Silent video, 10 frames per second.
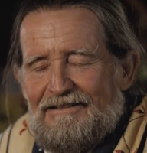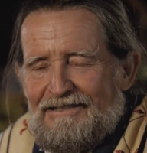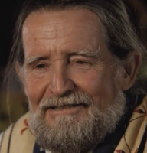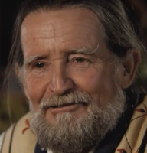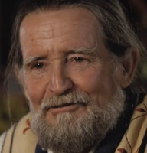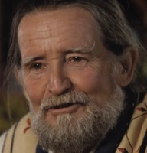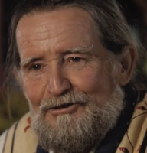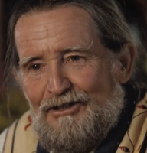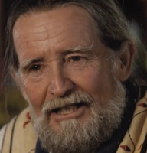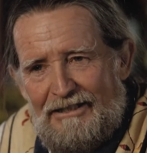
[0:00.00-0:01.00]
I said to Mo
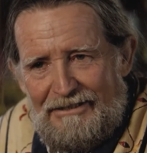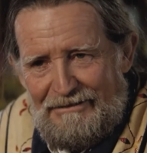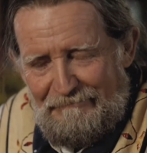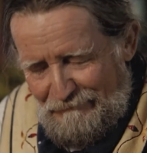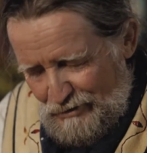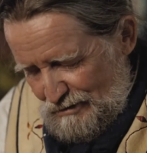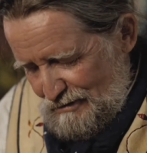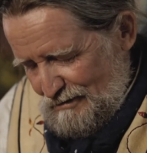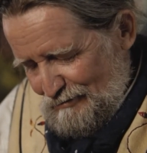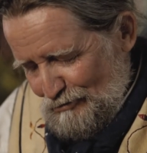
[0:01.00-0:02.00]
Stanley,
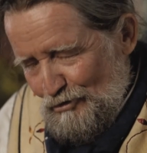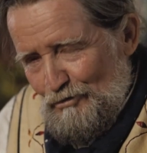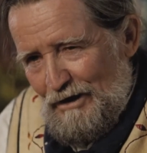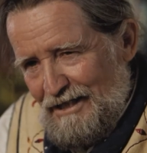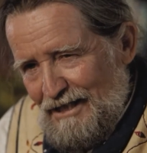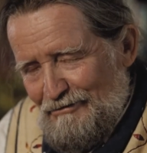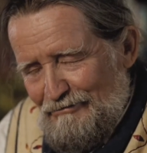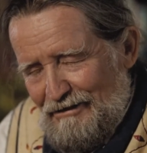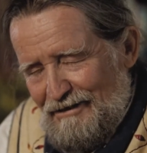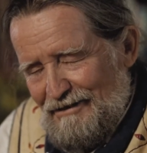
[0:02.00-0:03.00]
it's old white guy
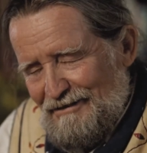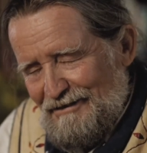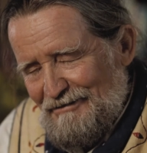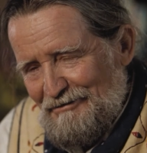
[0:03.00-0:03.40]
trick, he said.